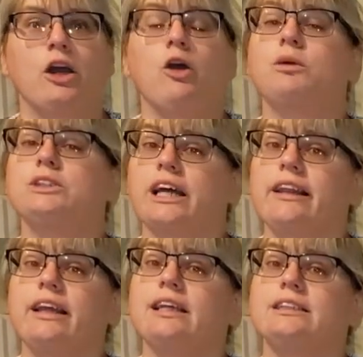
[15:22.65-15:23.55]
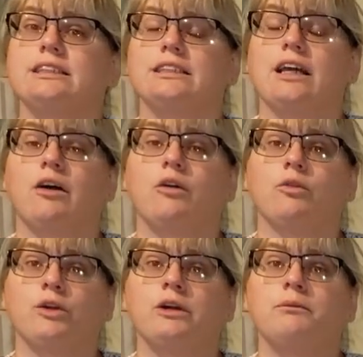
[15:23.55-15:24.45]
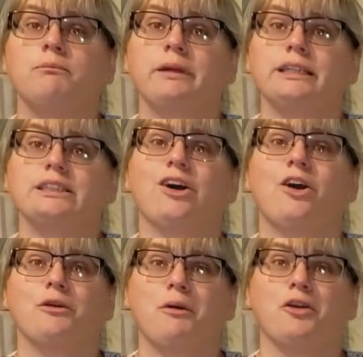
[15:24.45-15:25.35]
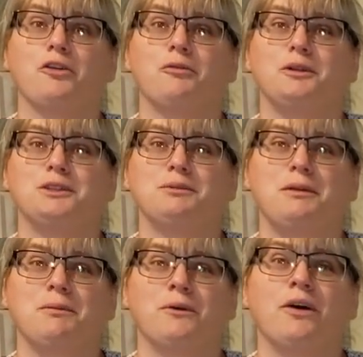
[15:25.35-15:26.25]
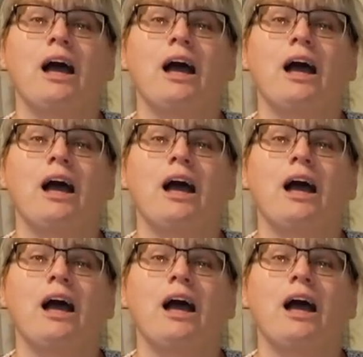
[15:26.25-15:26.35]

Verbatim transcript: which I think is a real miss on the part of most people.